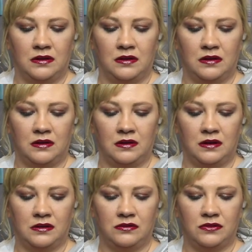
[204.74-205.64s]
I
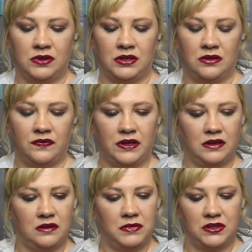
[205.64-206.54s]
don't really know it.
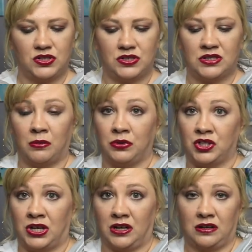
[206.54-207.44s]
Let me just double
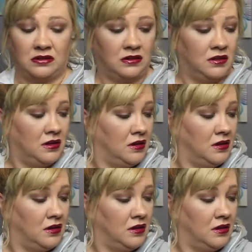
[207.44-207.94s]
check.